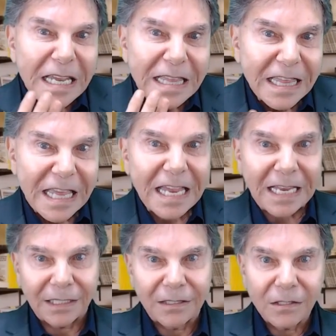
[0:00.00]

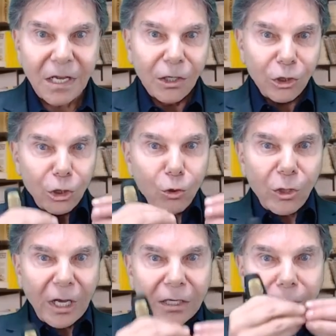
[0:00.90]
things you
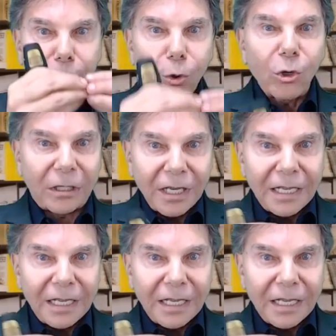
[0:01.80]
can put